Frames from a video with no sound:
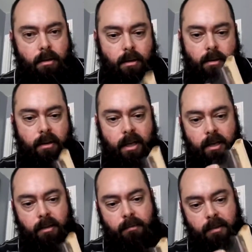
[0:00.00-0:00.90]
you know
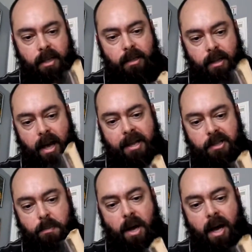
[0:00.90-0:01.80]
hitting hitting the high
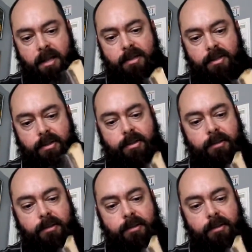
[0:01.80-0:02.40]
spots